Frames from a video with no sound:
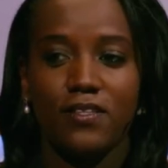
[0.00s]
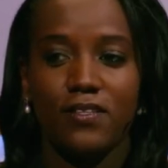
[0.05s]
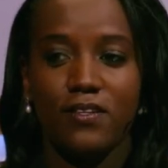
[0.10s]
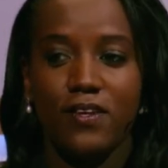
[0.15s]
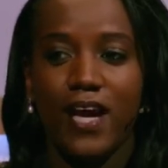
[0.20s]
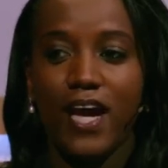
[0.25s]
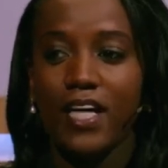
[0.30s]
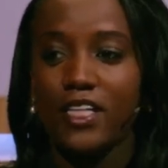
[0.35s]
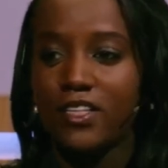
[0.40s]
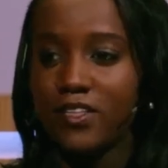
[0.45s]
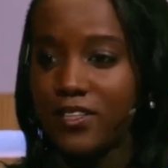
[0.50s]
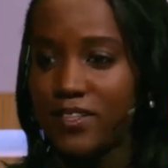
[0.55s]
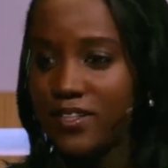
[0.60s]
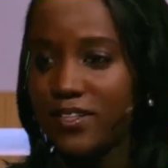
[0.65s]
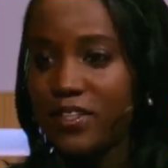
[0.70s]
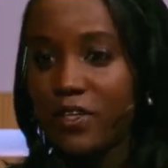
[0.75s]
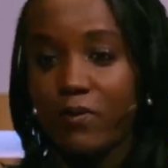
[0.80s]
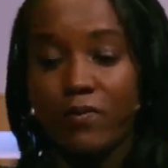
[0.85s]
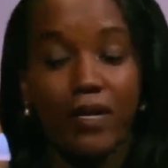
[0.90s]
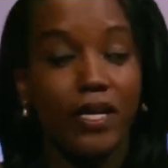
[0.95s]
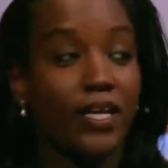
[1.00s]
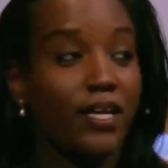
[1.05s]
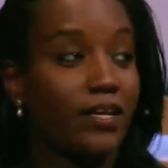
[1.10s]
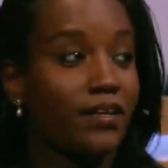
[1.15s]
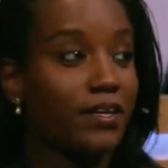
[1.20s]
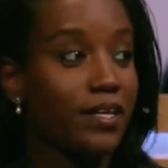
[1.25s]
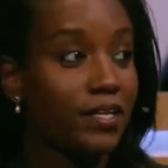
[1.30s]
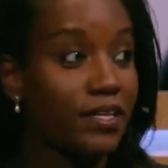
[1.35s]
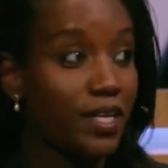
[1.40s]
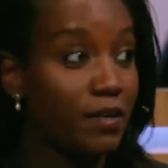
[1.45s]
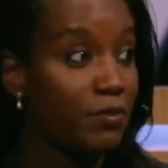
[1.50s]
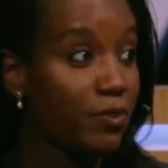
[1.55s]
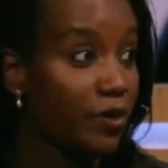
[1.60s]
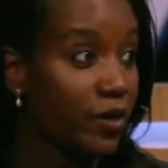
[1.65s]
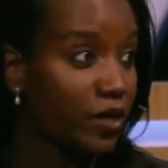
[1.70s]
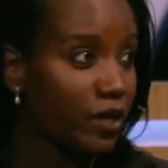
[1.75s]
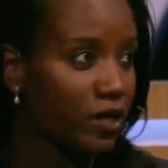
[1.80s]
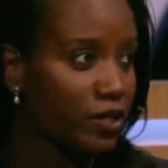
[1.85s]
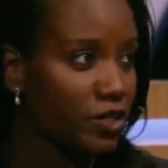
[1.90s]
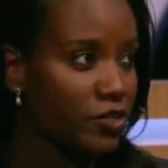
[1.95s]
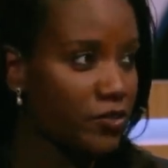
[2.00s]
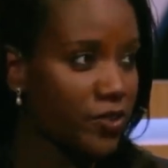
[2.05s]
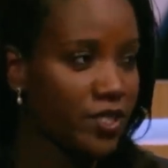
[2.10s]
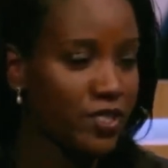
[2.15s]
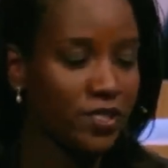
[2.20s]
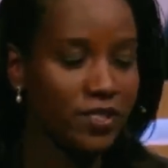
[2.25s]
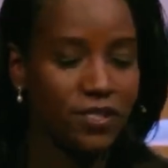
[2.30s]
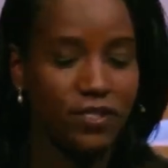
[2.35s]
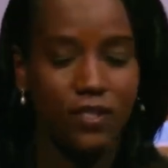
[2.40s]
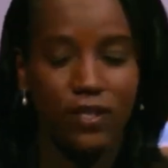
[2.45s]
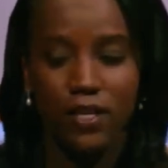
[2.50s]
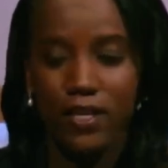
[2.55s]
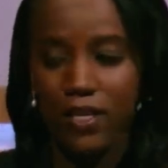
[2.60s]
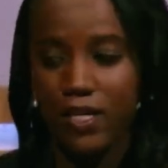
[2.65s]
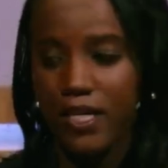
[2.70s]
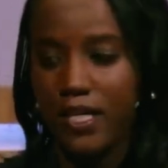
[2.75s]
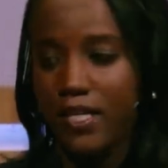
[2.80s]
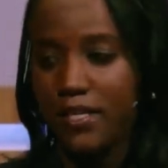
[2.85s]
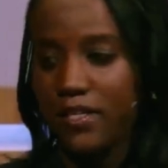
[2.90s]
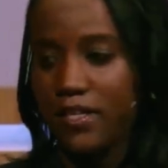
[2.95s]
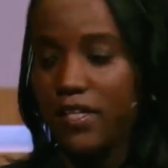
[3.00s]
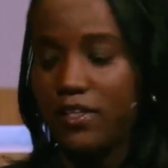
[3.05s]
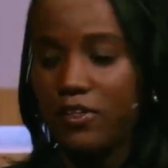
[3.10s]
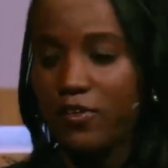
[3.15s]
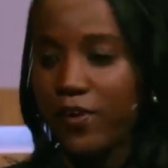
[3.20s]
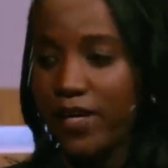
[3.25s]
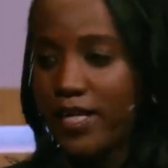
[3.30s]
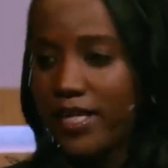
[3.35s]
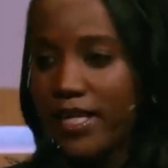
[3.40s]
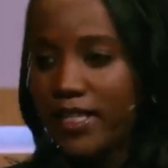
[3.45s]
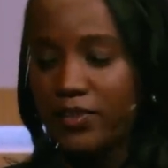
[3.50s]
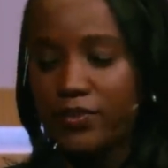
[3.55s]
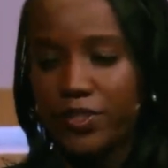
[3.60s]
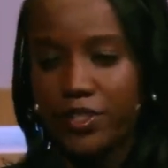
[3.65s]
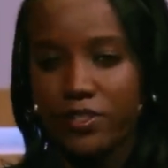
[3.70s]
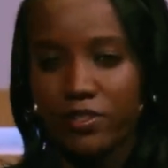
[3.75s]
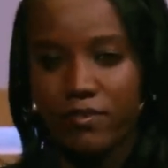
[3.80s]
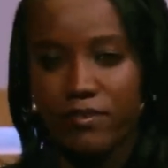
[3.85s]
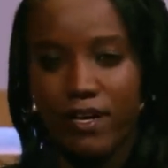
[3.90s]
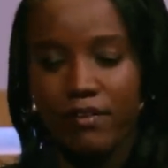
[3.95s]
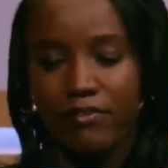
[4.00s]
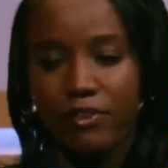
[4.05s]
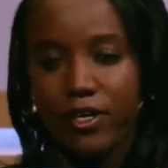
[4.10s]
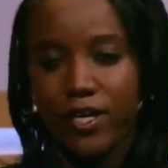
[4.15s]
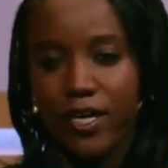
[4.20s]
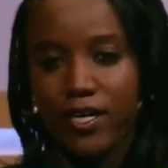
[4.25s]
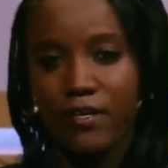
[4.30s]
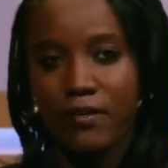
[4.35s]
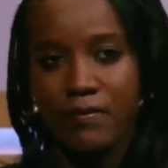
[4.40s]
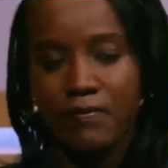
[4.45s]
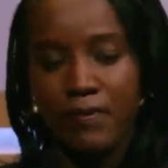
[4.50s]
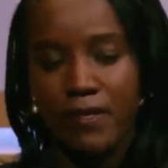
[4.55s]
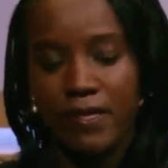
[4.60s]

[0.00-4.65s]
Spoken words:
the actions it's committing in neighboring countries and in the Great Lakes region of Africa.